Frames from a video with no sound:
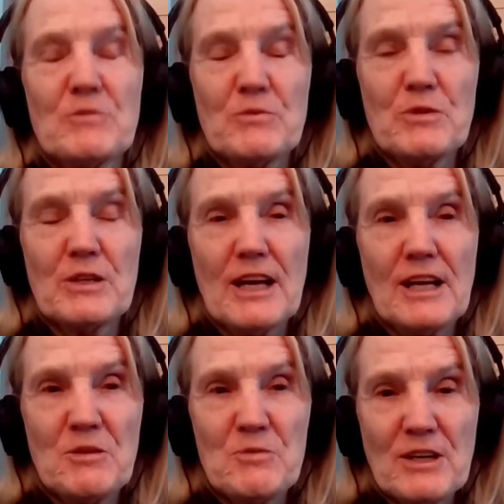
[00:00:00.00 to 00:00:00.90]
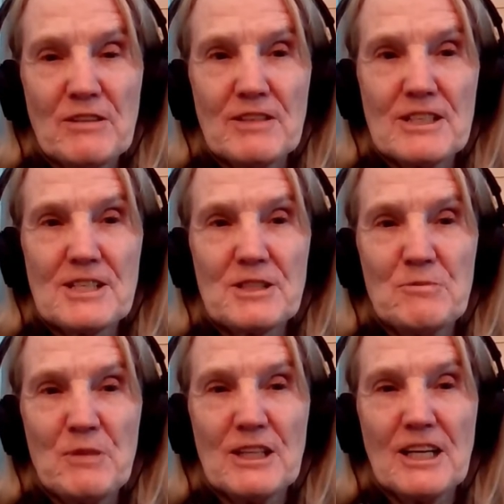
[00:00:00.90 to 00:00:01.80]
well, any one of us
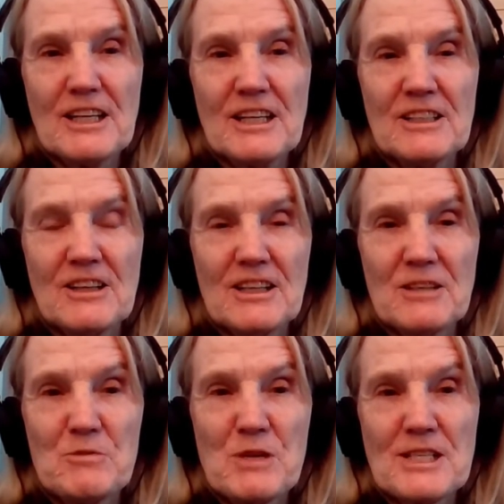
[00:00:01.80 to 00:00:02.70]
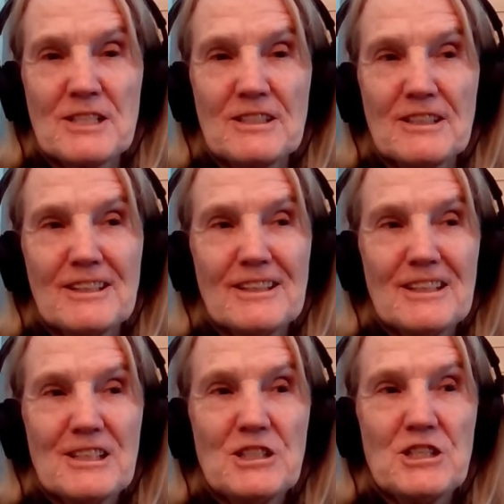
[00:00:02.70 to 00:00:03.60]
could be like Enoch. It wasn't
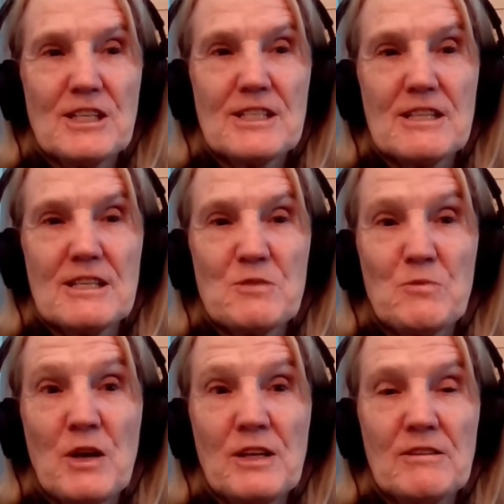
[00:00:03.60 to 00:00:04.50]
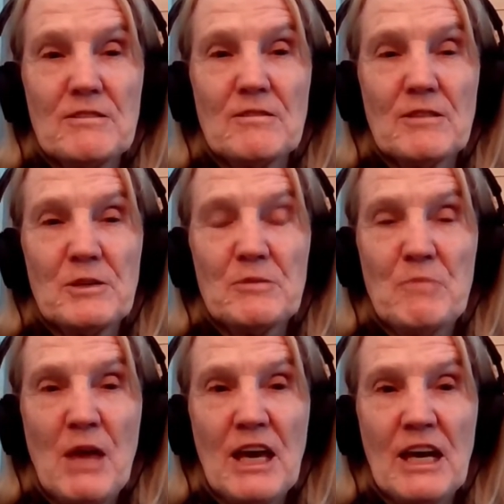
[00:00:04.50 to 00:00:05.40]
just this one
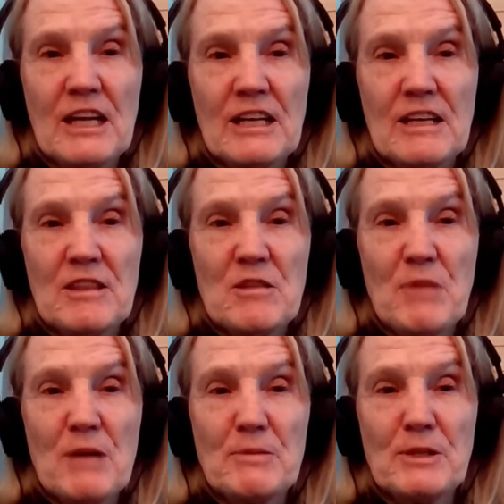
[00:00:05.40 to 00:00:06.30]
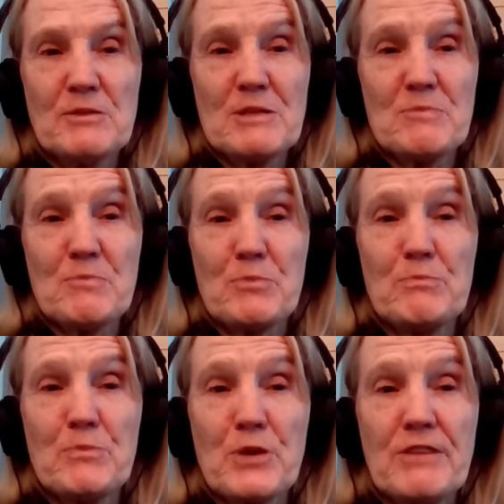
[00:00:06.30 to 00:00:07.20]
man in the Bible who is
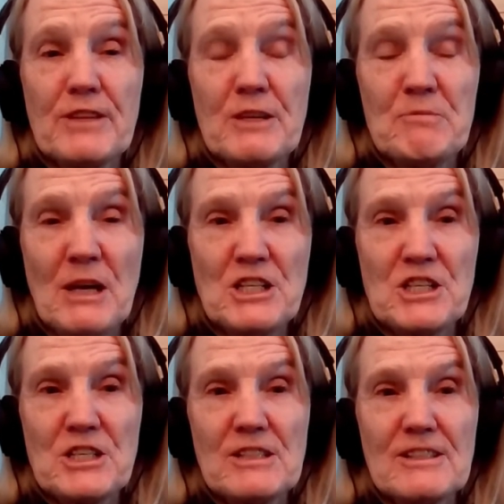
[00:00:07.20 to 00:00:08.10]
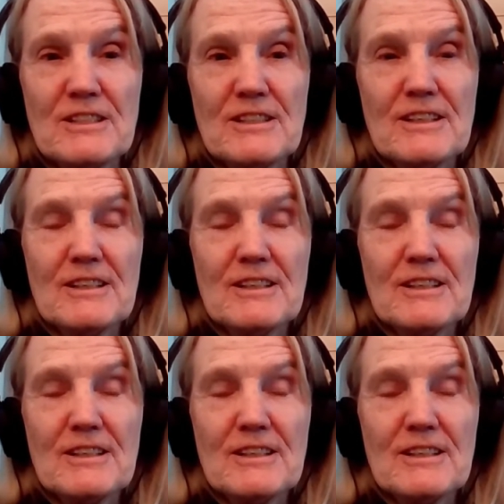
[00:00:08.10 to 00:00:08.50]
briefly mentioned,